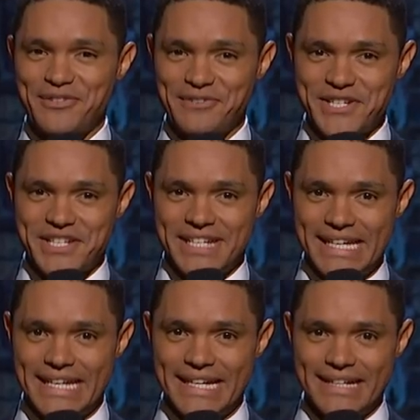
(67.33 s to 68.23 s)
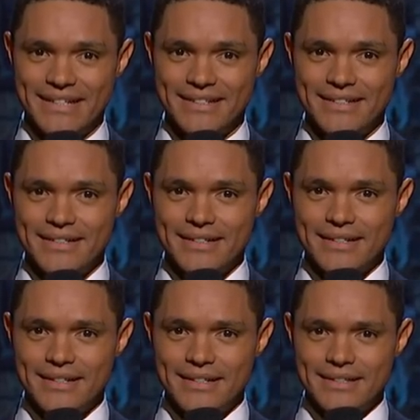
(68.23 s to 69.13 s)
fishy here.
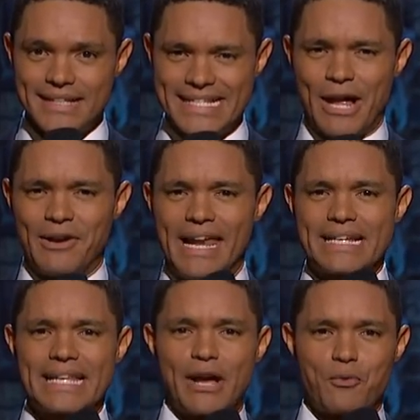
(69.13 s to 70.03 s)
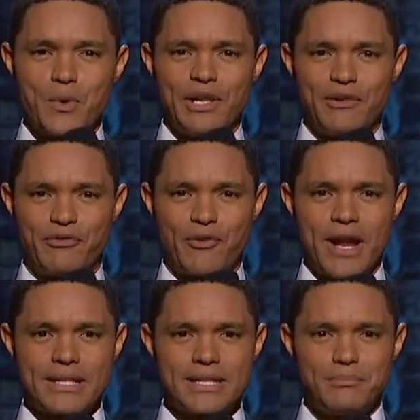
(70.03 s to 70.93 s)
They sound less like real
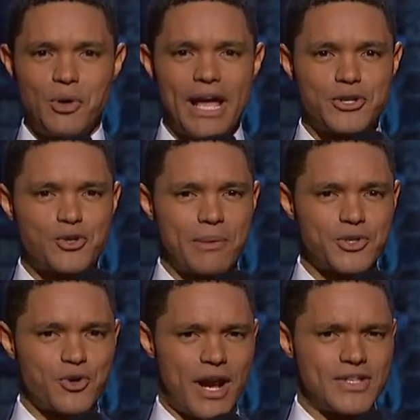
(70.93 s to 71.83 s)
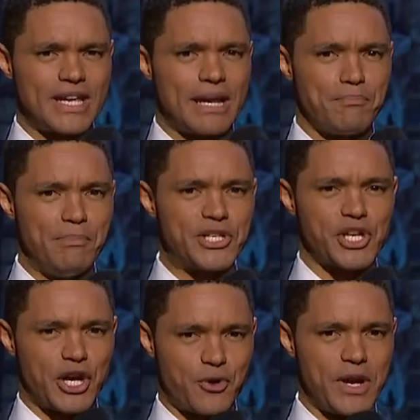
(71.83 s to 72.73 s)
friends and more like Trump's trying to get Mitch
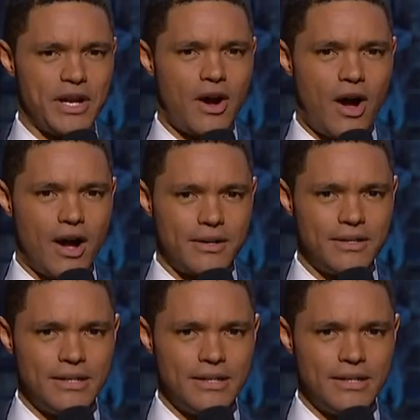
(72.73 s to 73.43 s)
a green card.